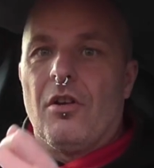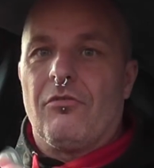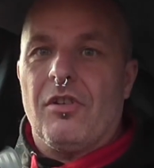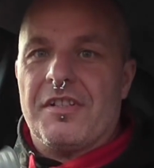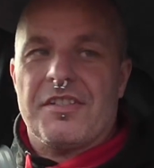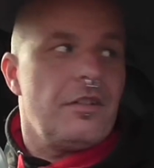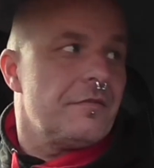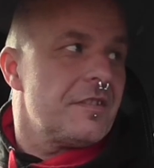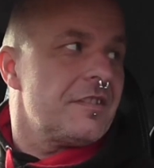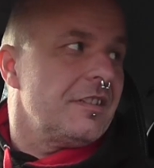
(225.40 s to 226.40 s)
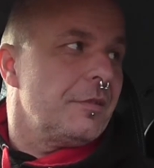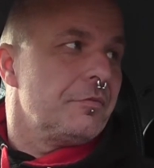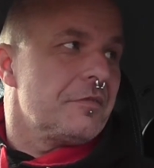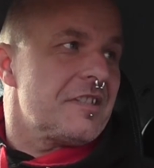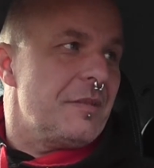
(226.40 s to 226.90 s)
Right, so I've just done up
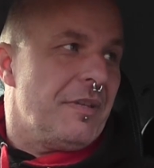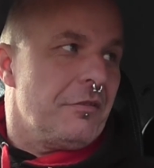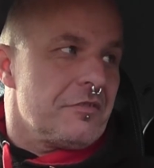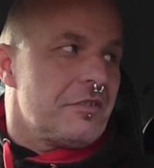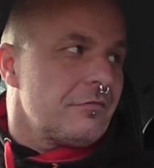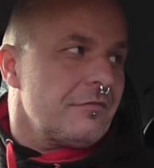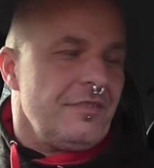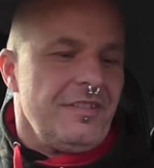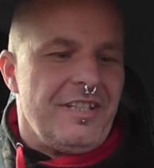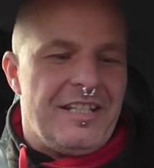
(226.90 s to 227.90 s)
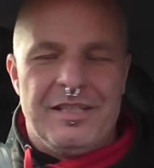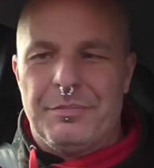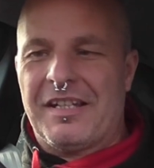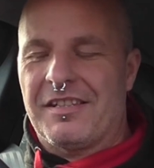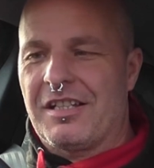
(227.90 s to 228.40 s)
all the seat belts in the
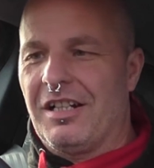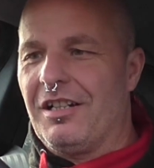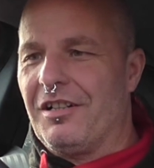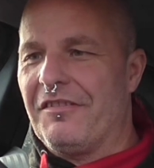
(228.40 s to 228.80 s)
back of the car.